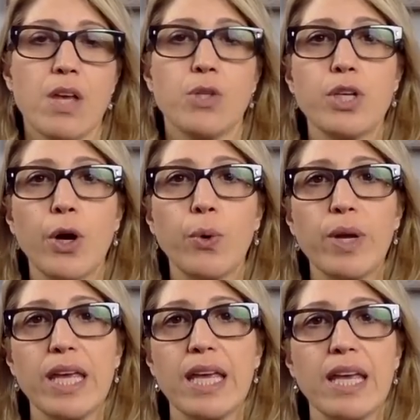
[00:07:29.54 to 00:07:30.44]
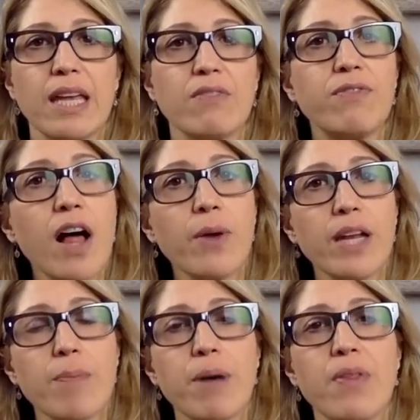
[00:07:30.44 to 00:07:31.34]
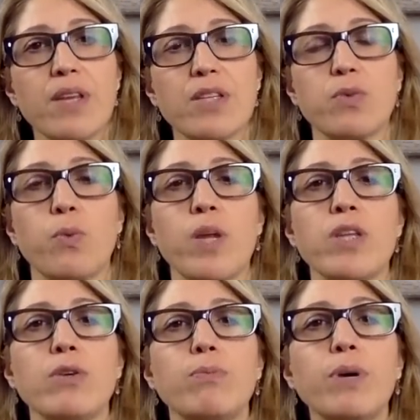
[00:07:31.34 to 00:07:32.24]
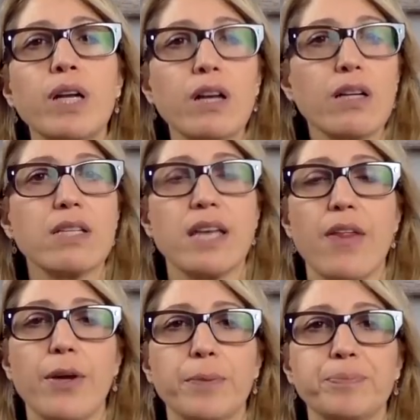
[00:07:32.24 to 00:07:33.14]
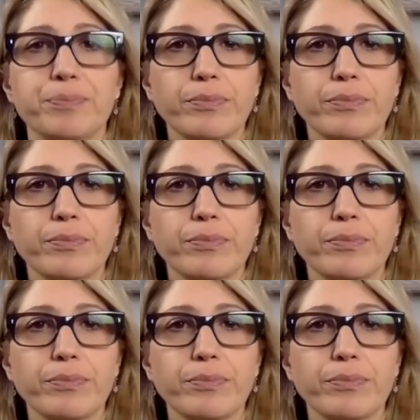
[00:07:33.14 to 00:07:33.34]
So in following up on this, when you put it all together,